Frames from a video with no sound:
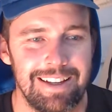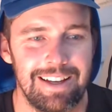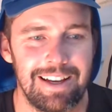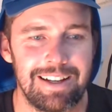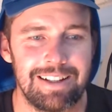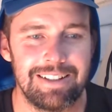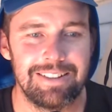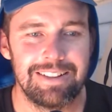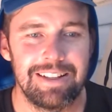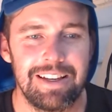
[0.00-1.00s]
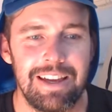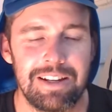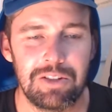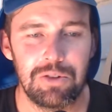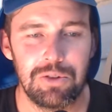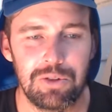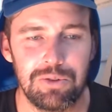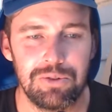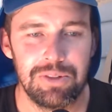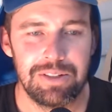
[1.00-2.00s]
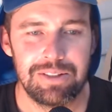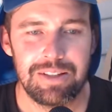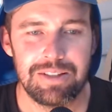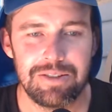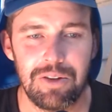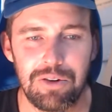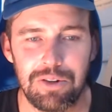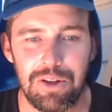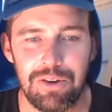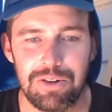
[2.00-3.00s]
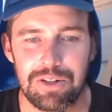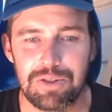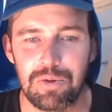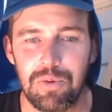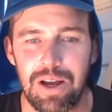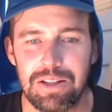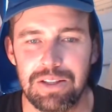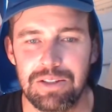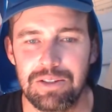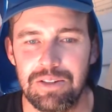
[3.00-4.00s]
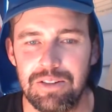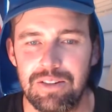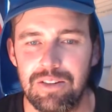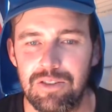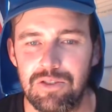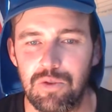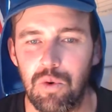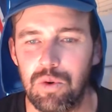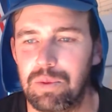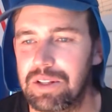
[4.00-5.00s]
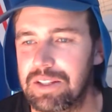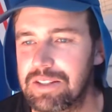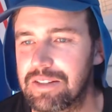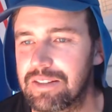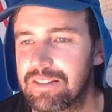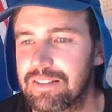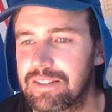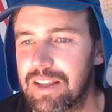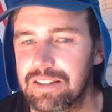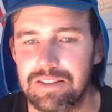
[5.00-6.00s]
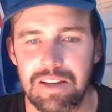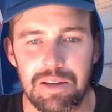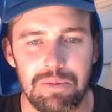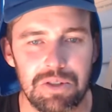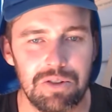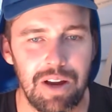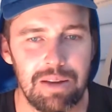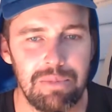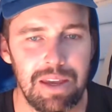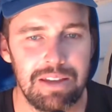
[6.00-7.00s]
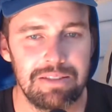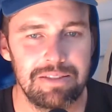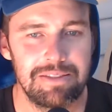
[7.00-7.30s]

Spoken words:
And Google is not alone in its Orwellian thought policing. That's damn straight, man.